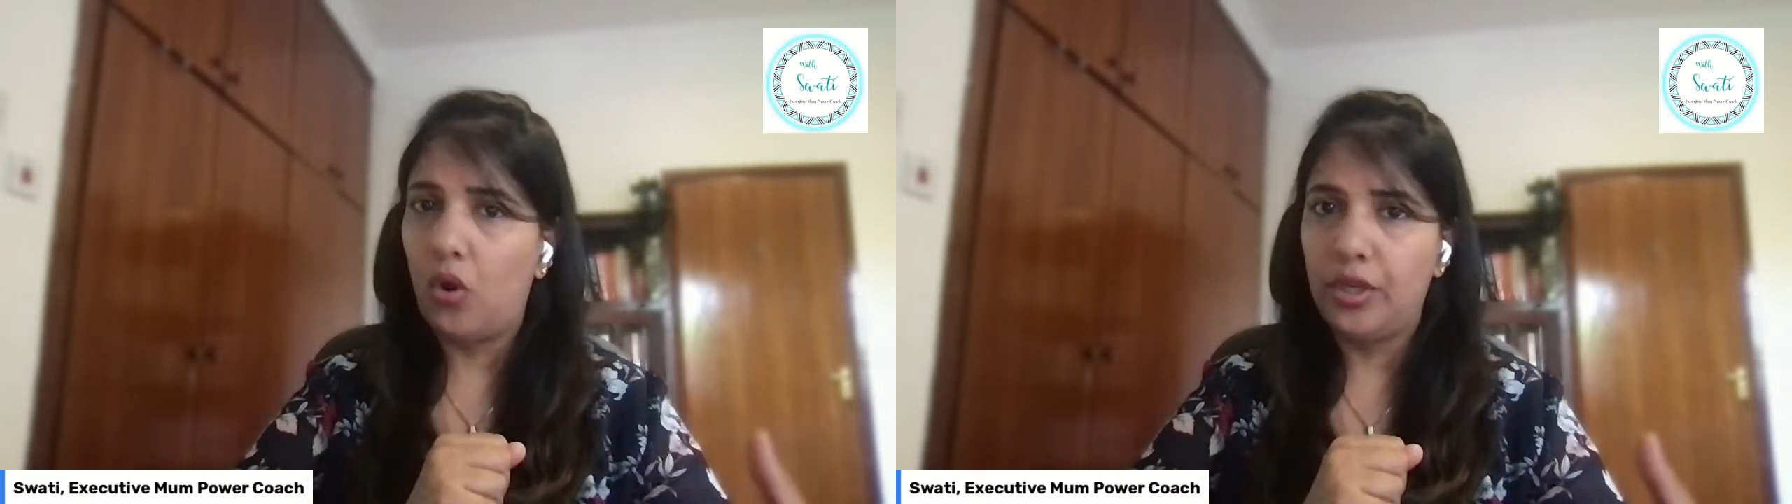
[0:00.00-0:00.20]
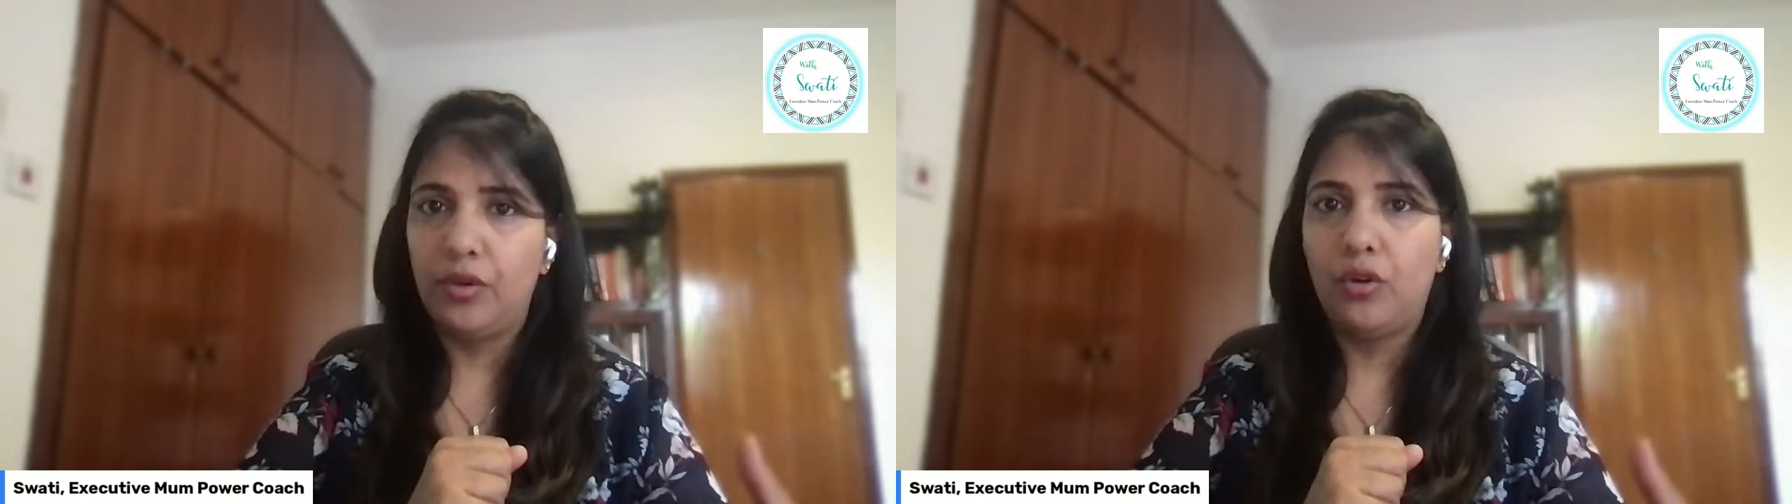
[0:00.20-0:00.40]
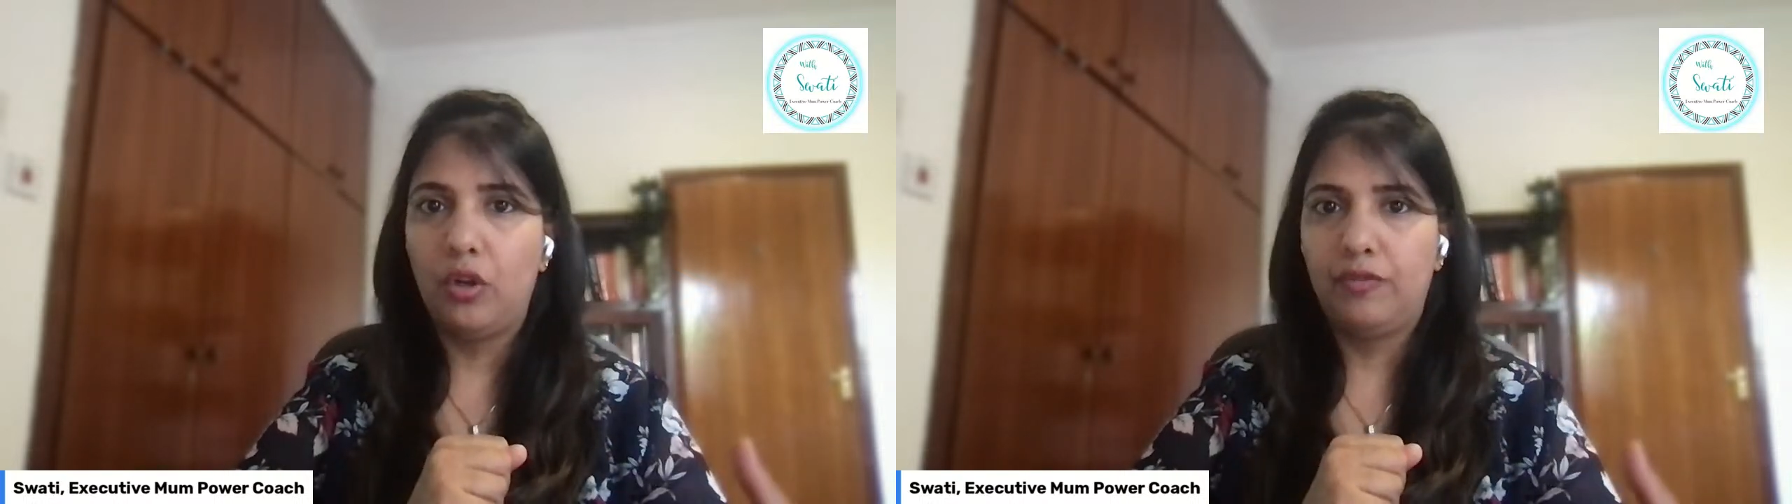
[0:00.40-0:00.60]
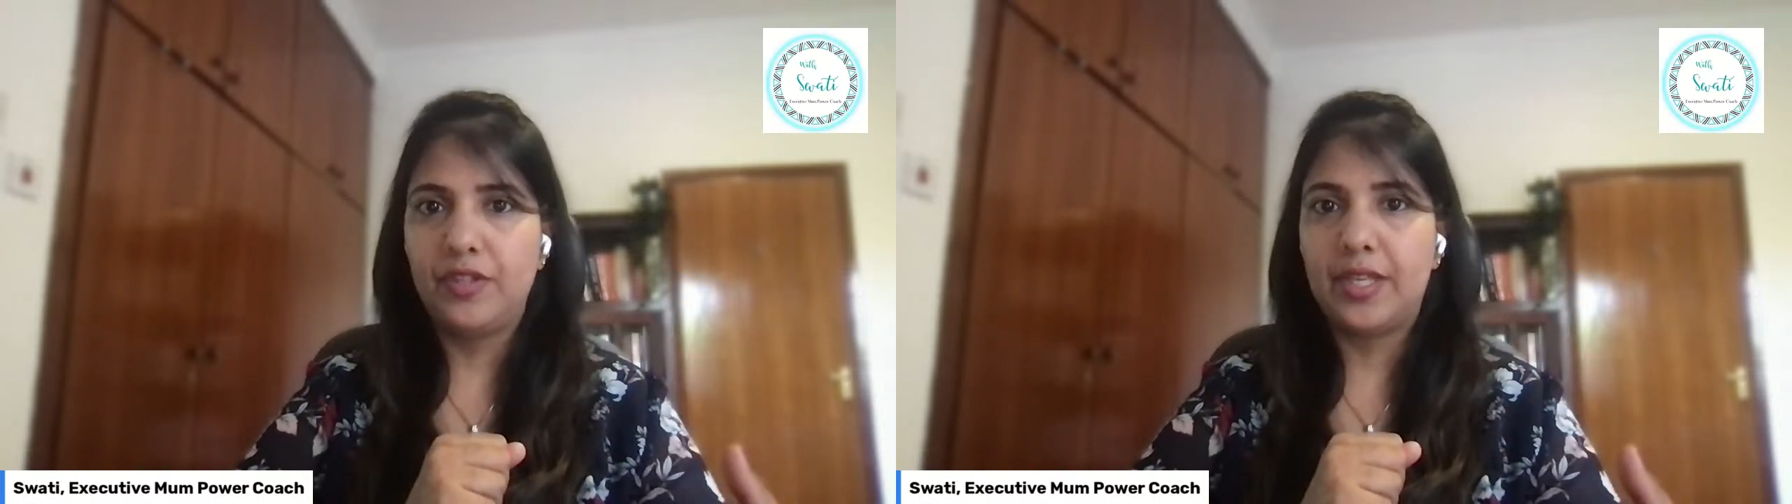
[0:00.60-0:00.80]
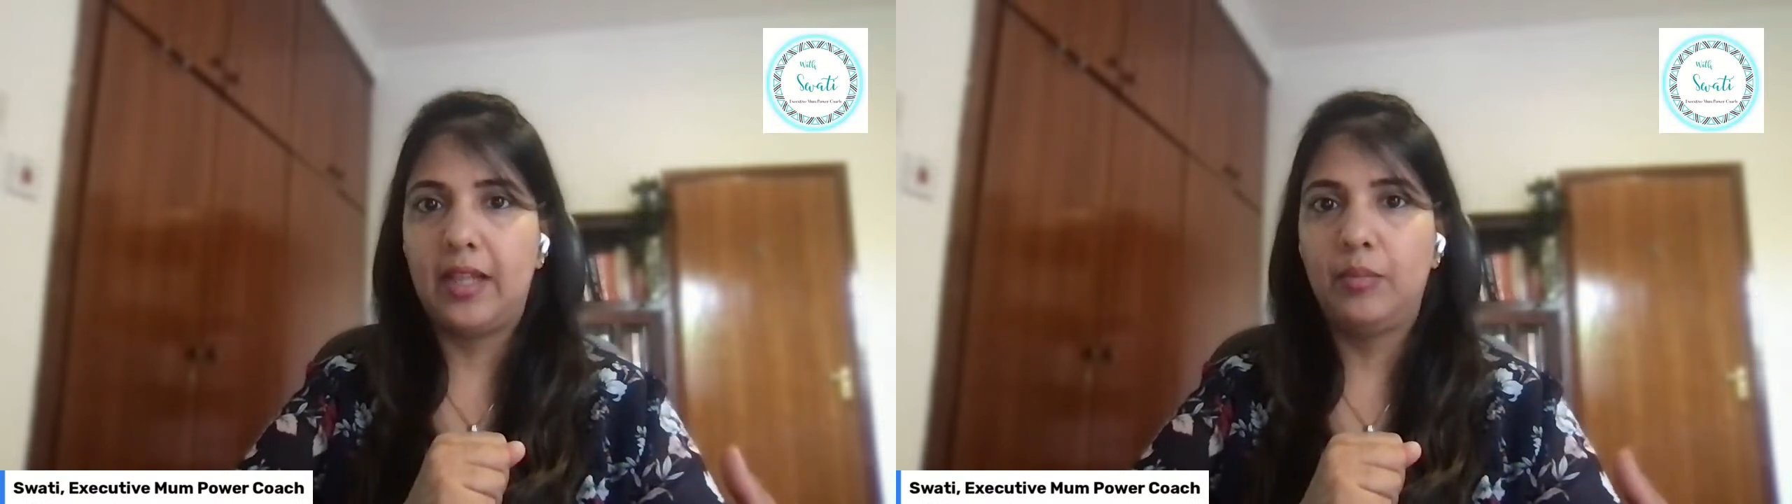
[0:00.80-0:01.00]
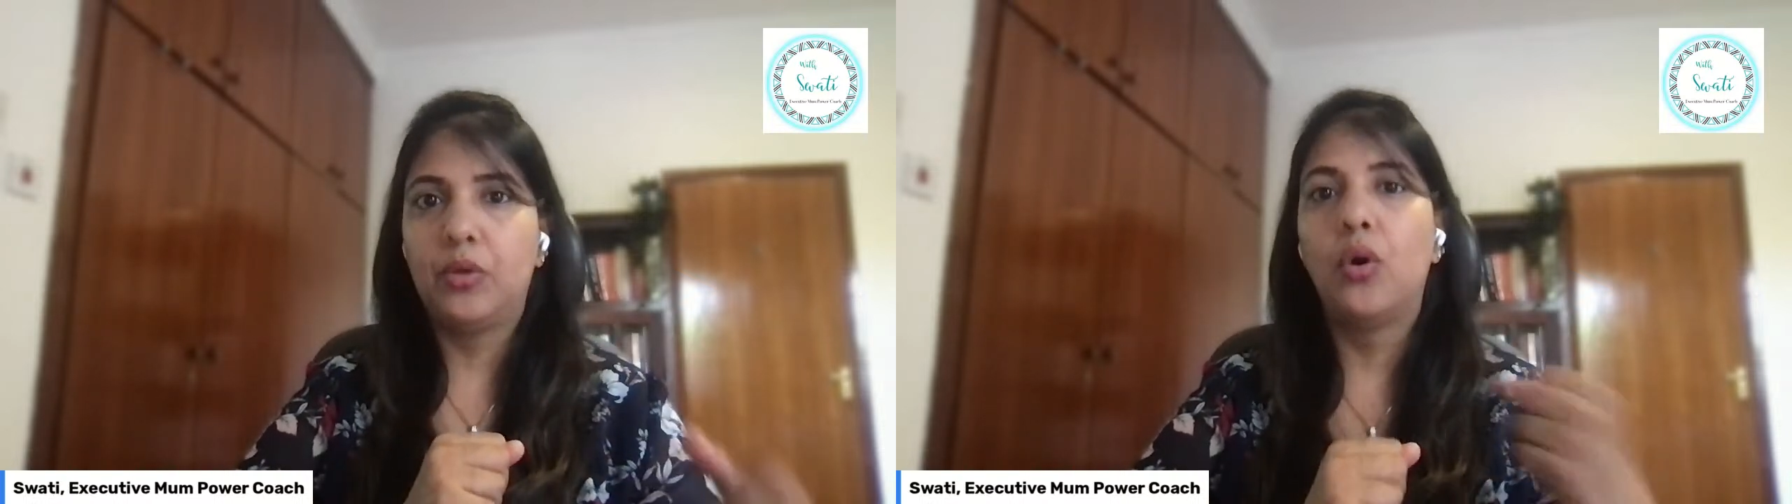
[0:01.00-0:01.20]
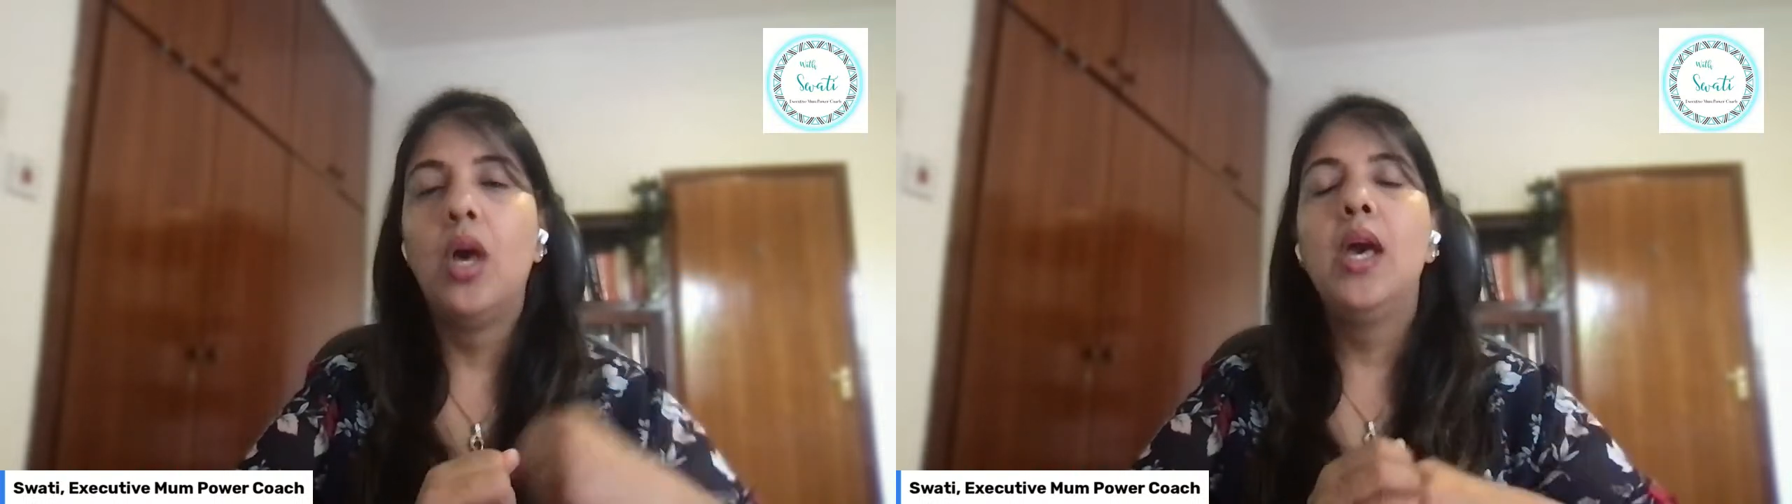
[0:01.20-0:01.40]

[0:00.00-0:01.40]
or your golfer's elbow.